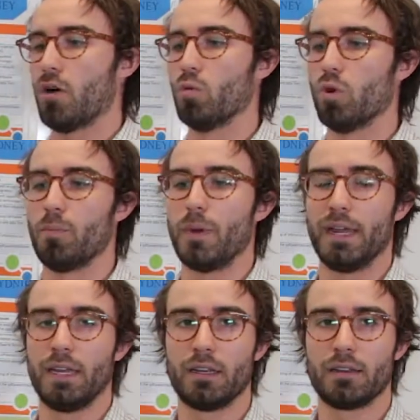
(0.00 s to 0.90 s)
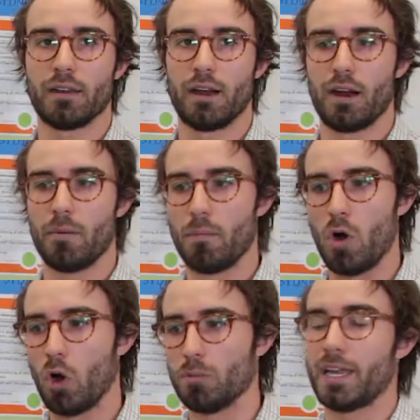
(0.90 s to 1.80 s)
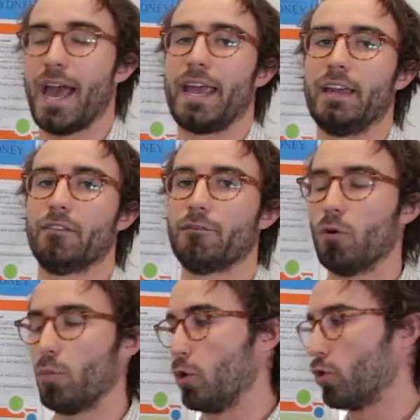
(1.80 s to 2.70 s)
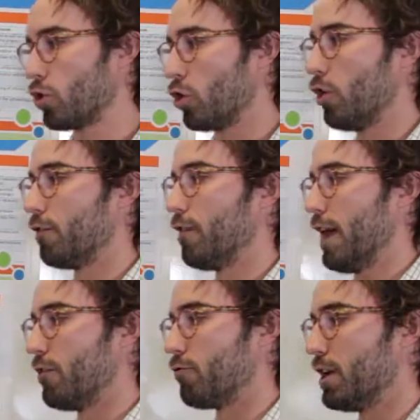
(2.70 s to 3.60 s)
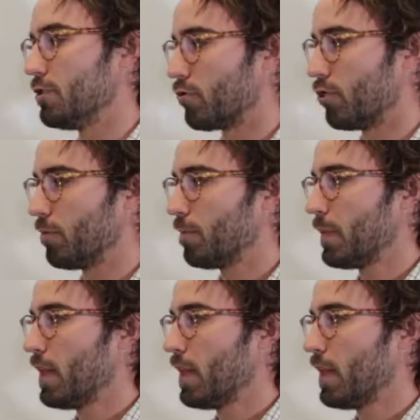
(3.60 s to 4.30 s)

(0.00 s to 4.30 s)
were being obtained for both Kurth and Redrew,